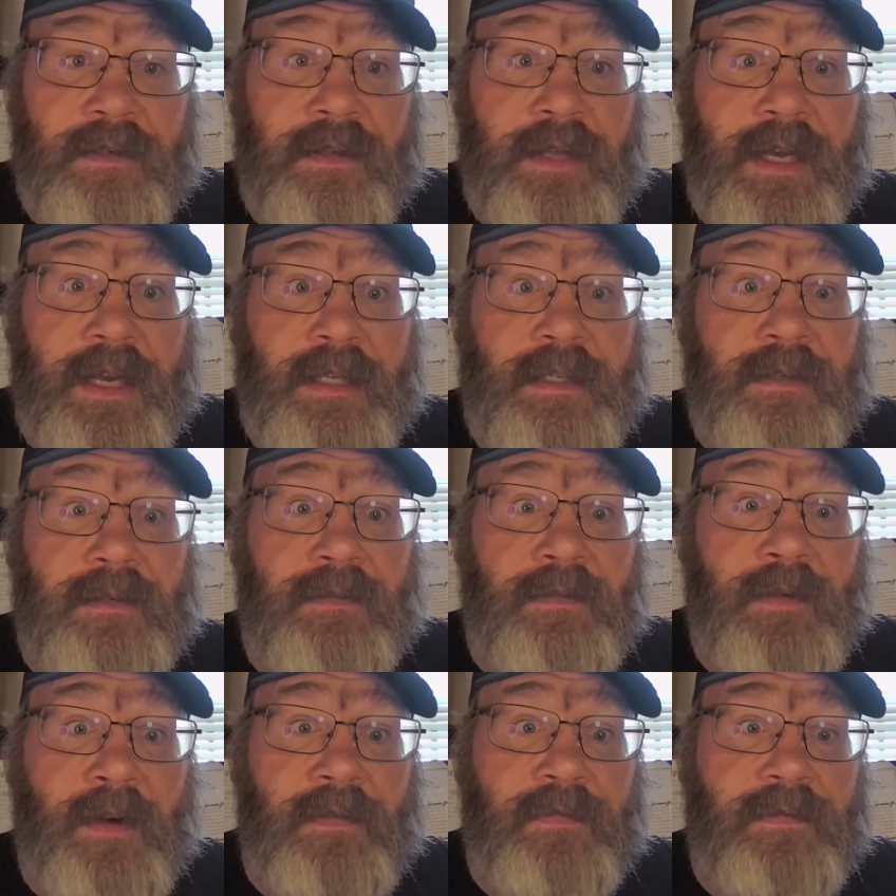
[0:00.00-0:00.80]
So that's
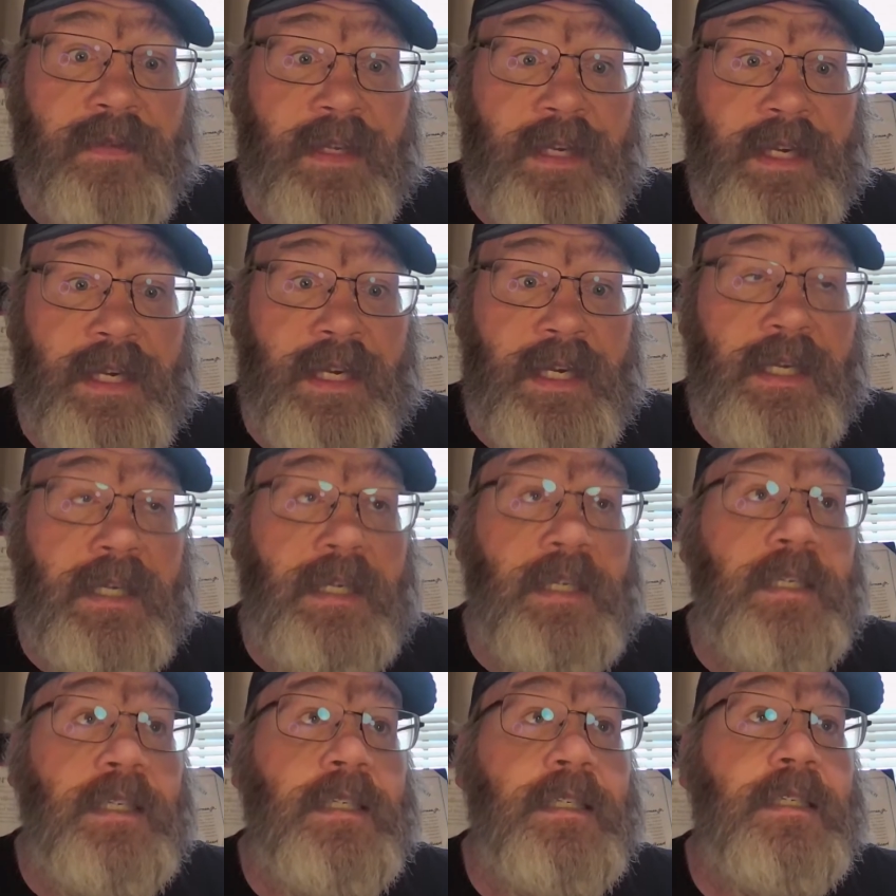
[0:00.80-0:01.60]

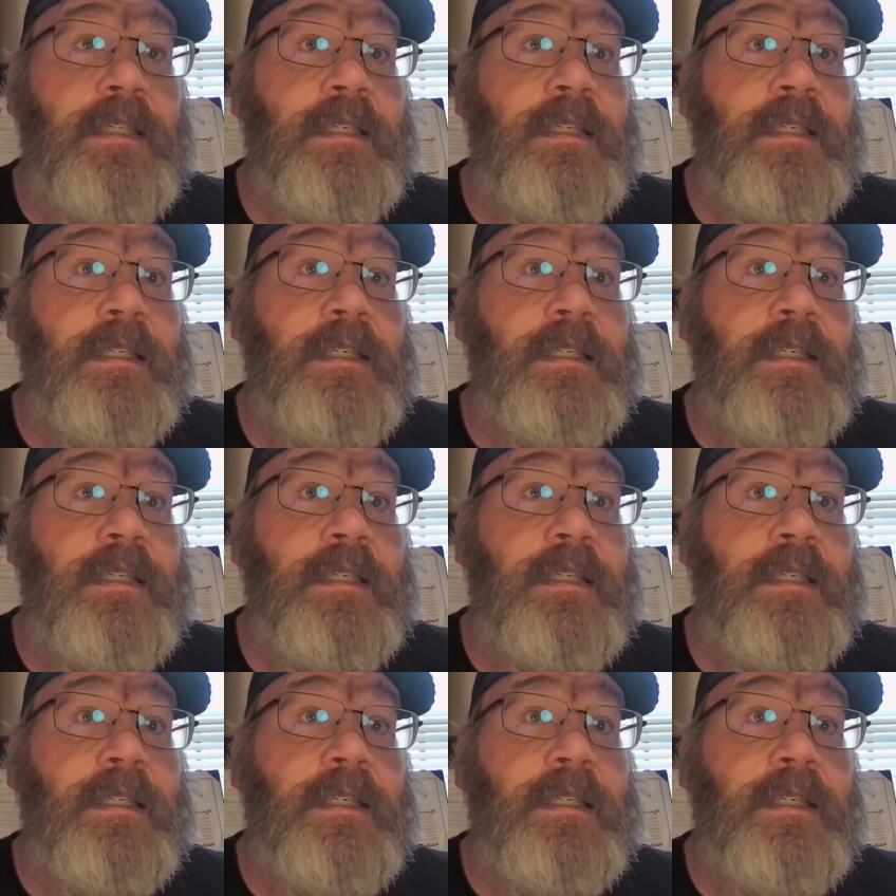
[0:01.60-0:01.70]
roughly